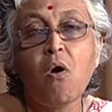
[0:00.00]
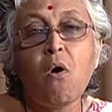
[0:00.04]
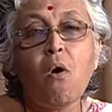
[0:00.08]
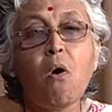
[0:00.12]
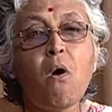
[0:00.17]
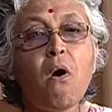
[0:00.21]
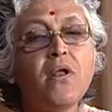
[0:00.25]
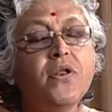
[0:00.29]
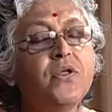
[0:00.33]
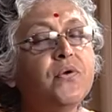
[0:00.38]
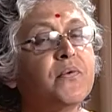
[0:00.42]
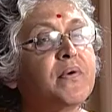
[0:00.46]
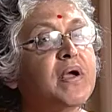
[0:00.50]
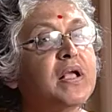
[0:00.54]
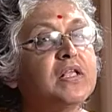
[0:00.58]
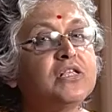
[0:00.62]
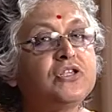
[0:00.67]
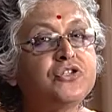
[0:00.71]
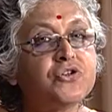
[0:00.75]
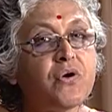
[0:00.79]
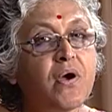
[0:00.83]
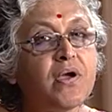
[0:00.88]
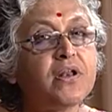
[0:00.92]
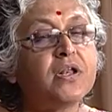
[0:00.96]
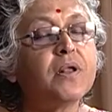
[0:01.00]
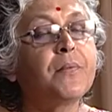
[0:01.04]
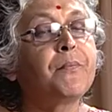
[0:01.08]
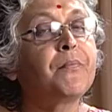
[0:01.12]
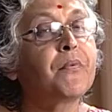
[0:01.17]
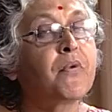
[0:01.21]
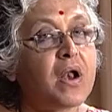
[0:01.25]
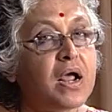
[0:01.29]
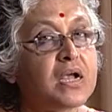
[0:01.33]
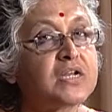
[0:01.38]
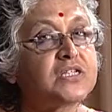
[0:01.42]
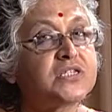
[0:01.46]
or you can join a
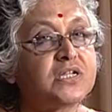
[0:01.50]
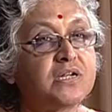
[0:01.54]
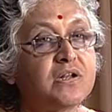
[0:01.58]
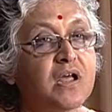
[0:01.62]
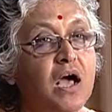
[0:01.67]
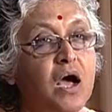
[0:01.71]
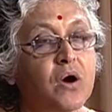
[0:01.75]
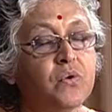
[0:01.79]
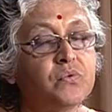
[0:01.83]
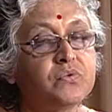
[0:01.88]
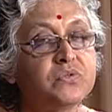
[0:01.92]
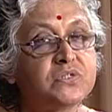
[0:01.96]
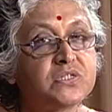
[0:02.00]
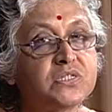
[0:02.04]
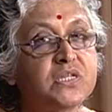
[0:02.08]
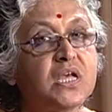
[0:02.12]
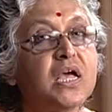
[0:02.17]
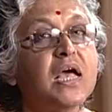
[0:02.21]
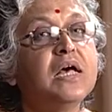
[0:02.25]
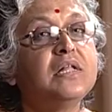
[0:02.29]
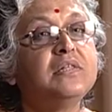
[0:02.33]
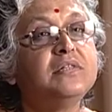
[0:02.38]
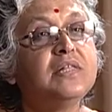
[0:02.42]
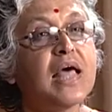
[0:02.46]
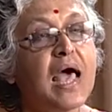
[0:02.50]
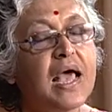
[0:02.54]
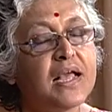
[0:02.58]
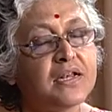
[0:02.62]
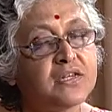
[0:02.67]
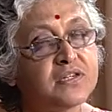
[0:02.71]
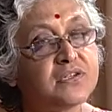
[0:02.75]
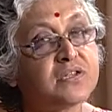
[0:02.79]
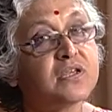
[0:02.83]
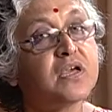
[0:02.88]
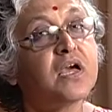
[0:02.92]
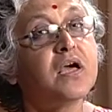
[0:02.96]
production house
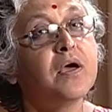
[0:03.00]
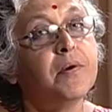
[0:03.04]
that